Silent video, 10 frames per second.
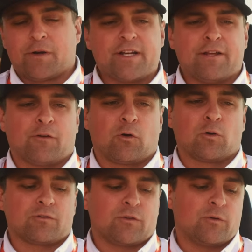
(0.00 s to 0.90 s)

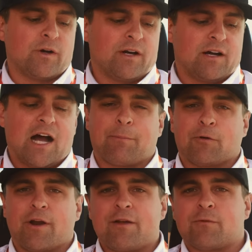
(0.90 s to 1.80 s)
difficult to
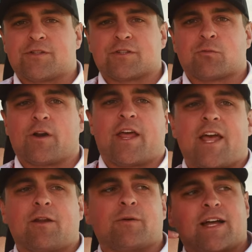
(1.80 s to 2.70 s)
operate with just one
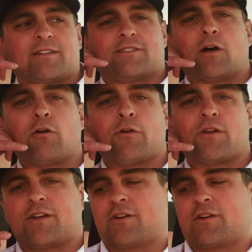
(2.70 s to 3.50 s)
hand with that cell phone in your